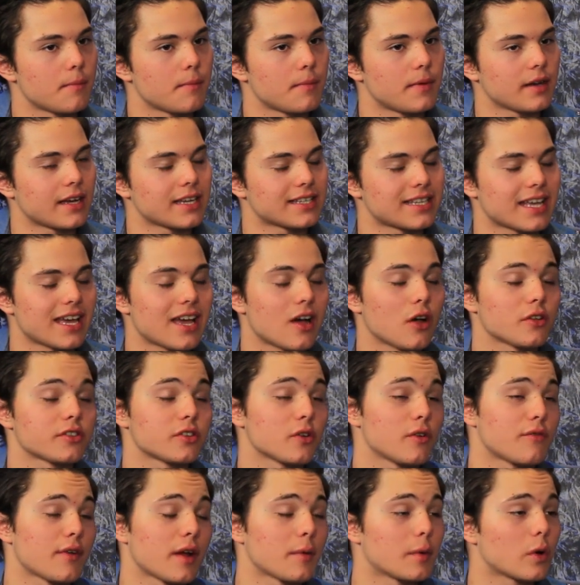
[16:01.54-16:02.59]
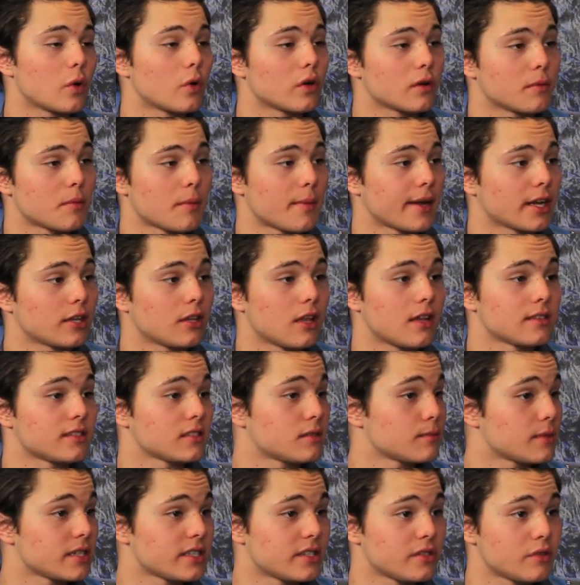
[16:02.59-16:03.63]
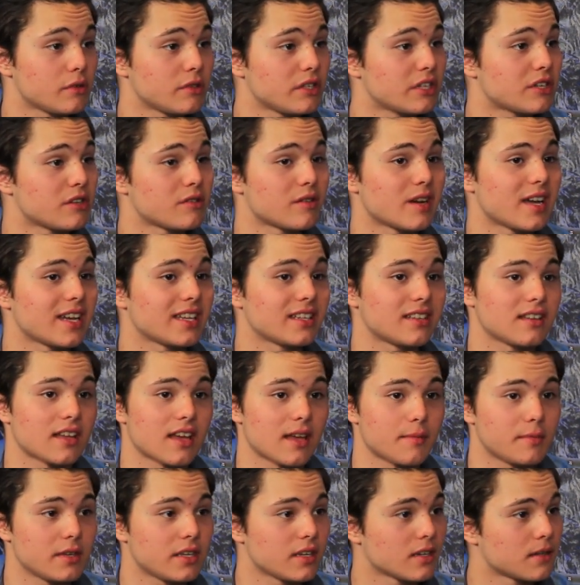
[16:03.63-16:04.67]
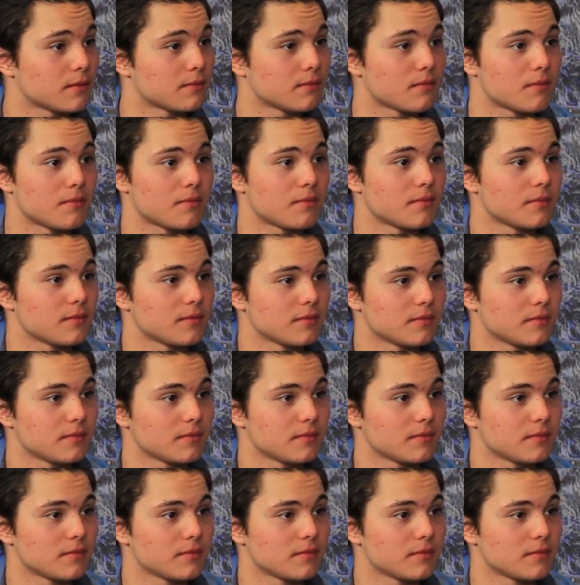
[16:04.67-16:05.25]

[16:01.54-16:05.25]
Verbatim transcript: Because I also, if I record them in my closet in my studio, I become,